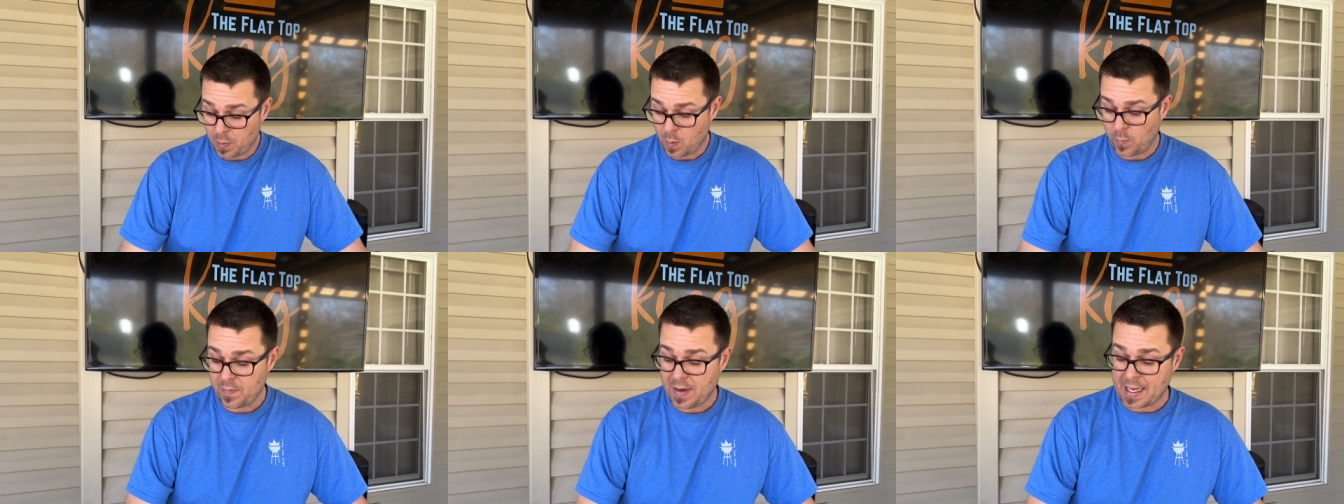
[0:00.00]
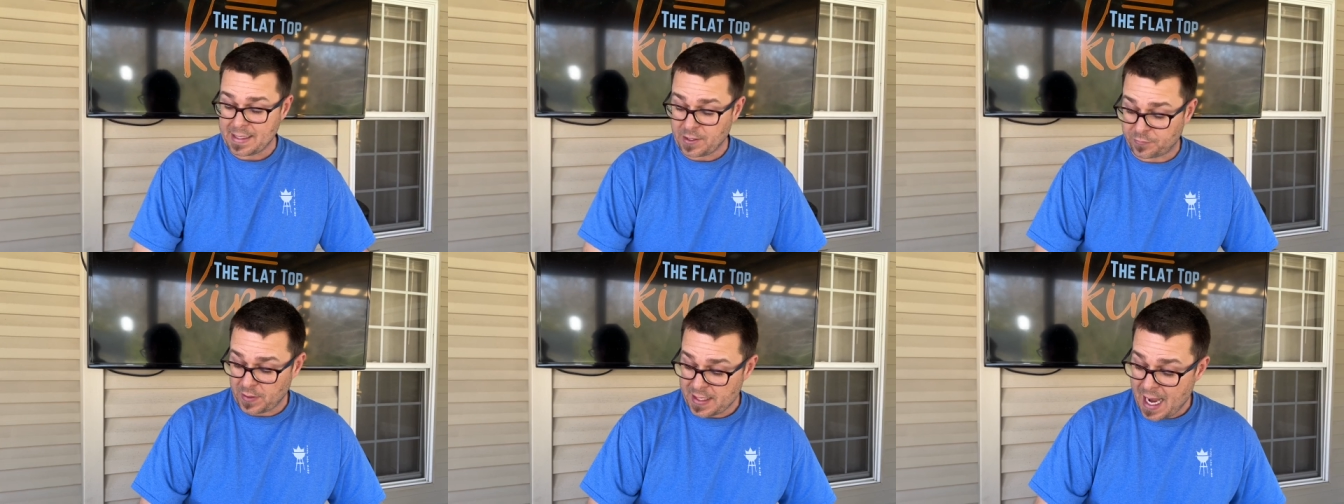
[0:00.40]
We've got
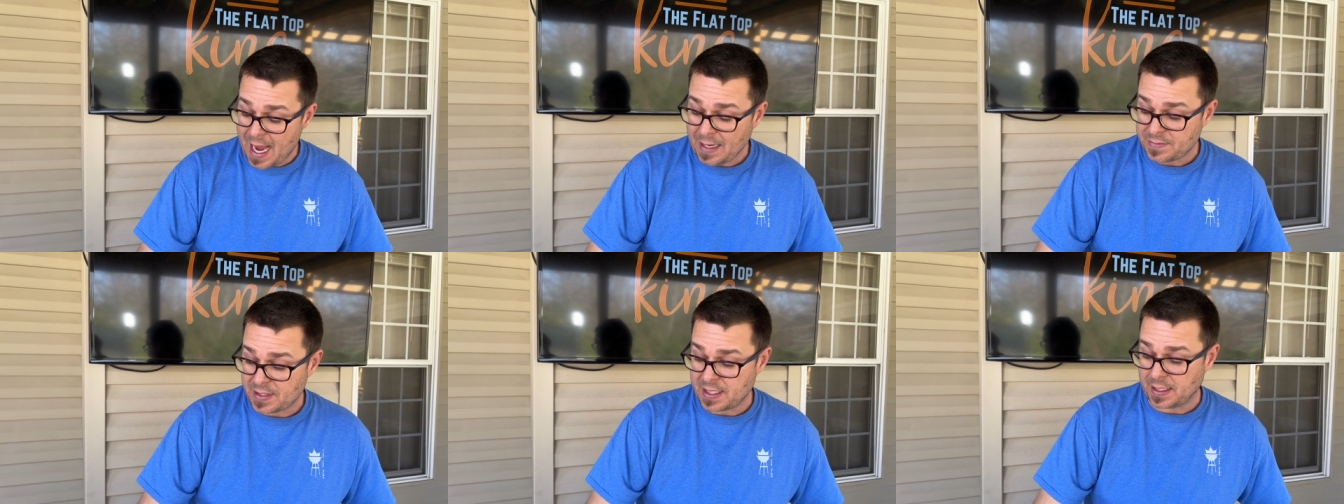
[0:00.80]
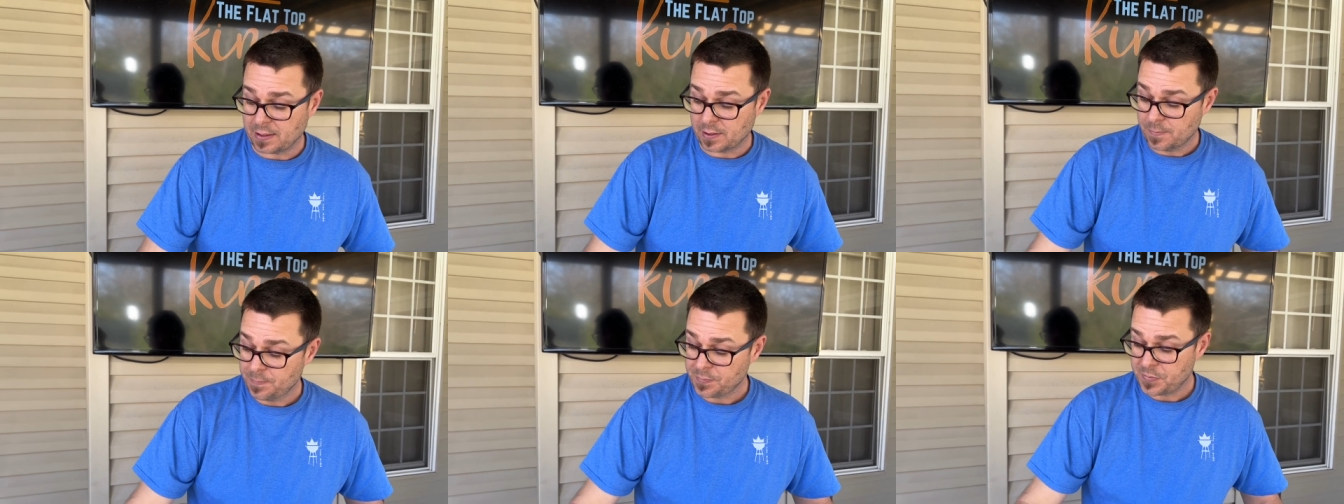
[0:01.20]
different knives
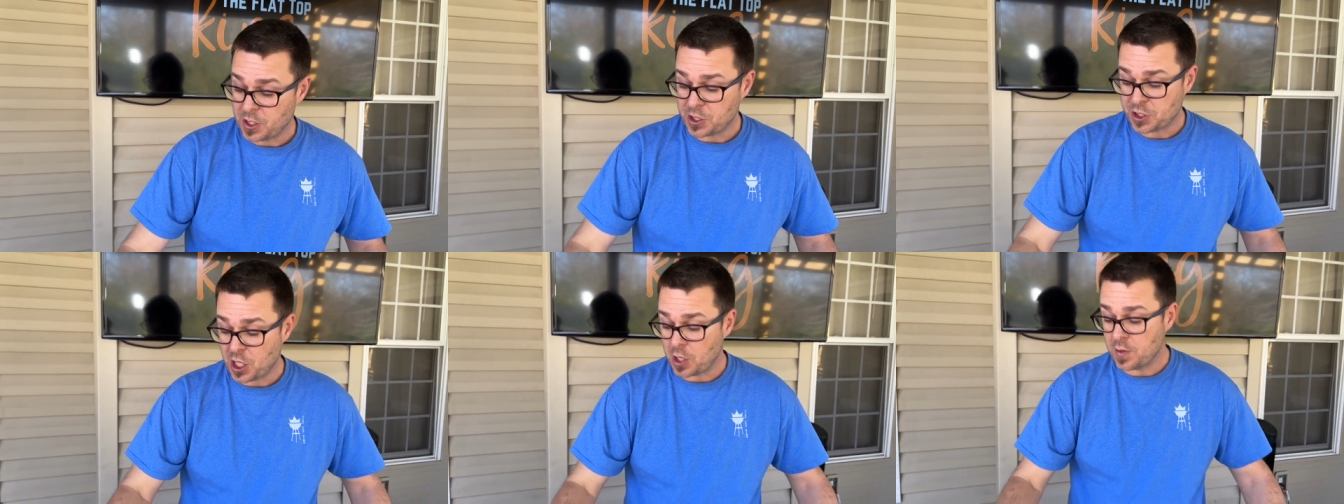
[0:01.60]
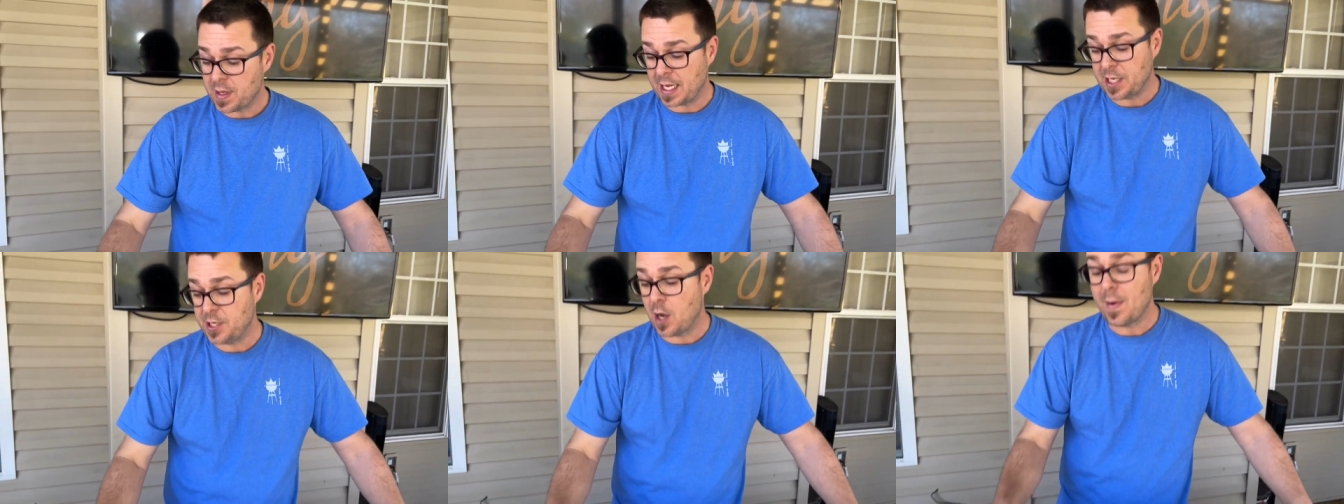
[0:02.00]
here to show you that
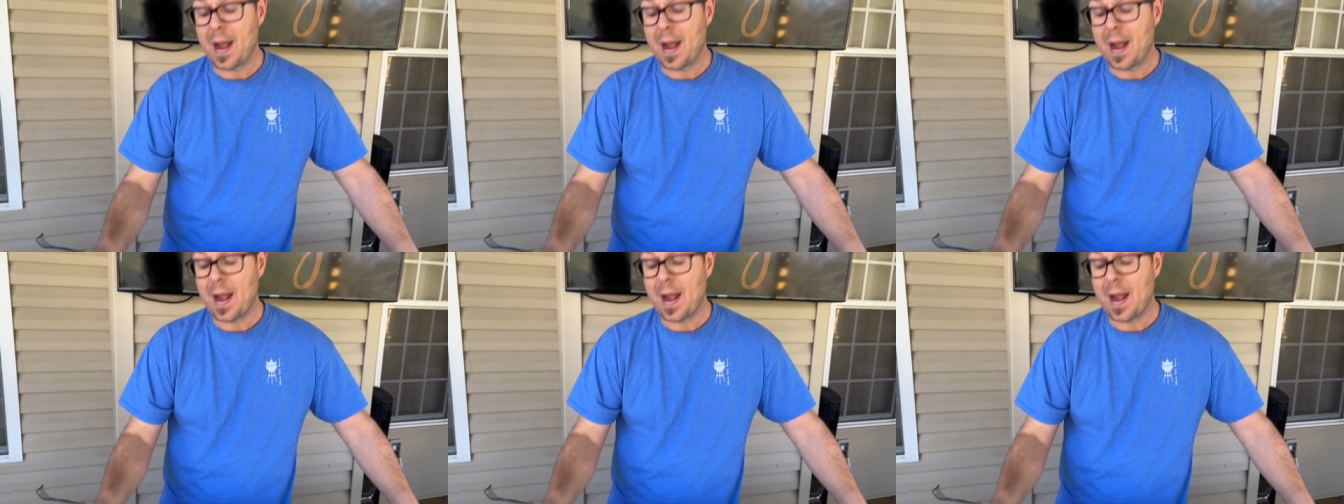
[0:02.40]
you don't